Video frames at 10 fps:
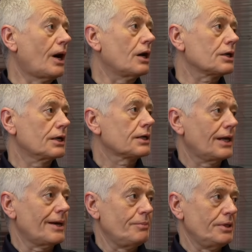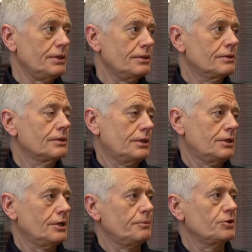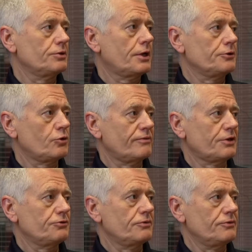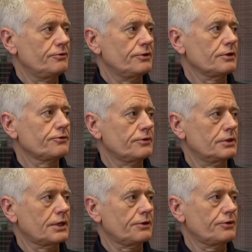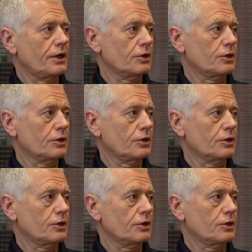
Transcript: the director of the Astrophysics Division at NASA,